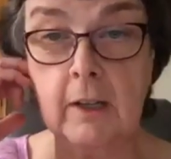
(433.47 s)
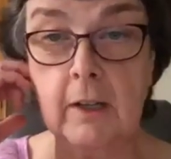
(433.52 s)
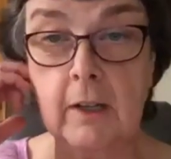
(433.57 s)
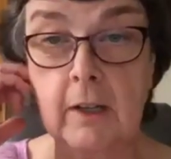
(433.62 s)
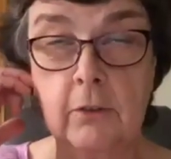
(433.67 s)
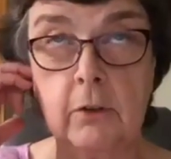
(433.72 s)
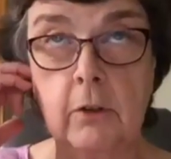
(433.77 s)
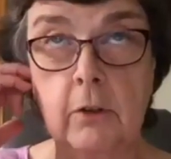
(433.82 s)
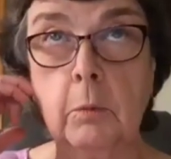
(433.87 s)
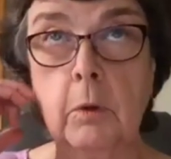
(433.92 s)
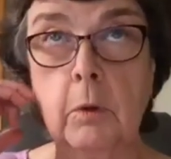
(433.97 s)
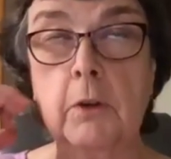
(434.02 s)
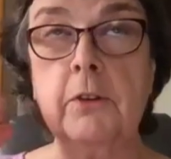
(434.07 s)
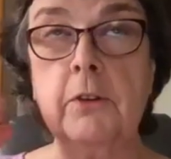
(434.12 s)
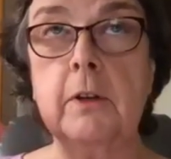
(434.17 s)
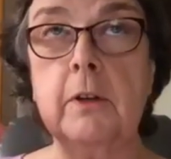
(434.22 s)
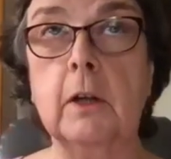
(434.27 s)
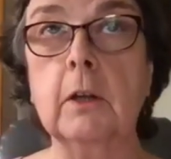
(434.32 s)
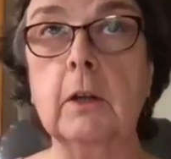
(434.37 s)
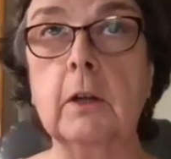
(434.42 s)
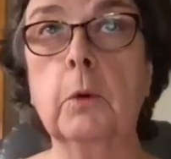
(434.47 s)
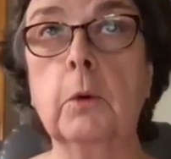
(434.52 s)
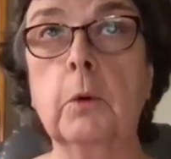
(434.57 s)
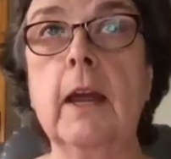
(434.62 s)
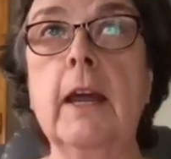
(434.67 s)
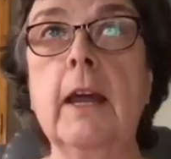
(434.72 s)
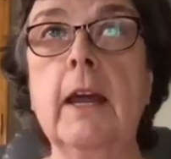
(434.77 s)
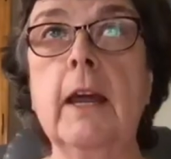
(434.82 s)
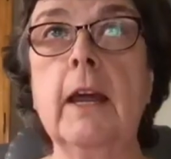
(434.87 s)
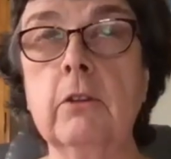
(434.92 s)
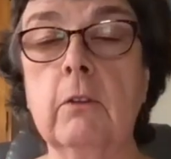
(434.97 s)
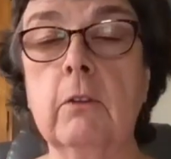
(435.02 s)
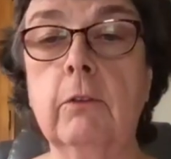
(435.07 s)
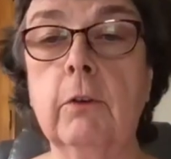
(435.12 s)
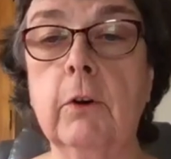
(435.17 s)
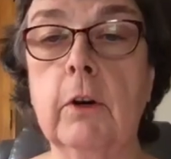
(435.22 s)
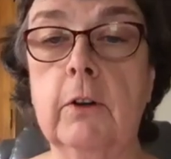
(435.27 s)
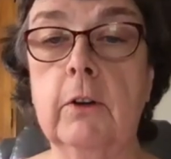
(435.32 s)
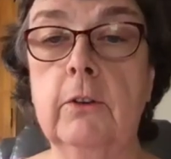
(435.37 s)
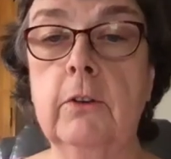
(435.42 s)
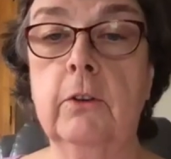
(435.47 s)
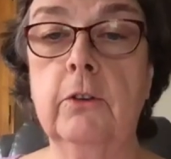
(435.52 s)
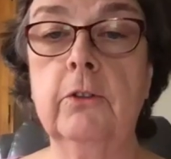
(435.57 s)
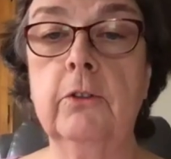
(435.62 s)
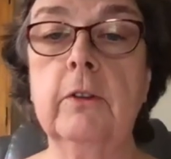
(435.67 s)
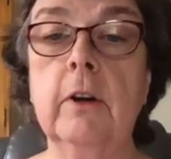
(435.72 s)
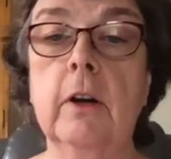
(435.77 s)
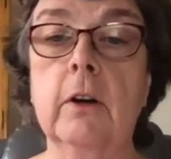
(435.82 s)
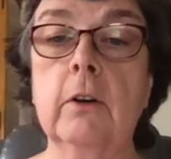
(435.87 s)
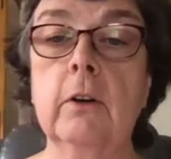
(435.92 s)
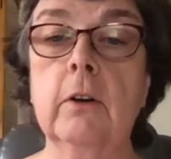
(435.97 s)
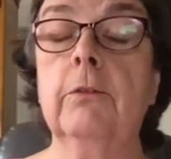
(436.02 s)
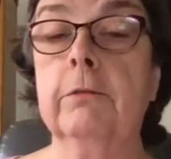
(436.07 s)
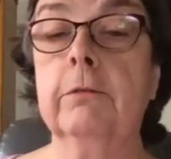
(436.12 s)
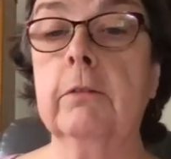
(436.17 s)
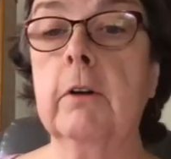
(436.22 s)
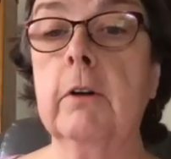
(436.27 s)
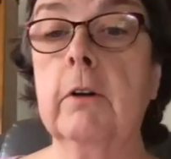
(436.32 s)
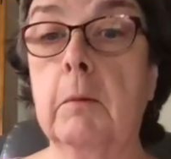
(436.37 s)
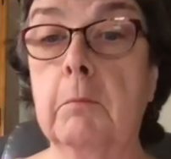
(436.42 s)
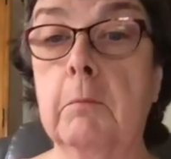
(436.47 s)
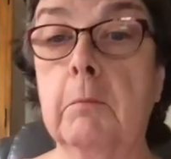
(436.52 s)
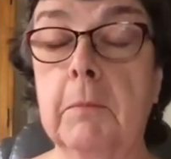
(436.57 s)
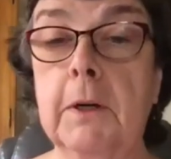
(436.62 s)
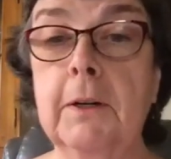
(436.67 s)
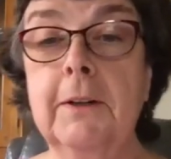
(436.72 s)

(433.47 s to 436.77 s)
So there wasn't a location for it to start from.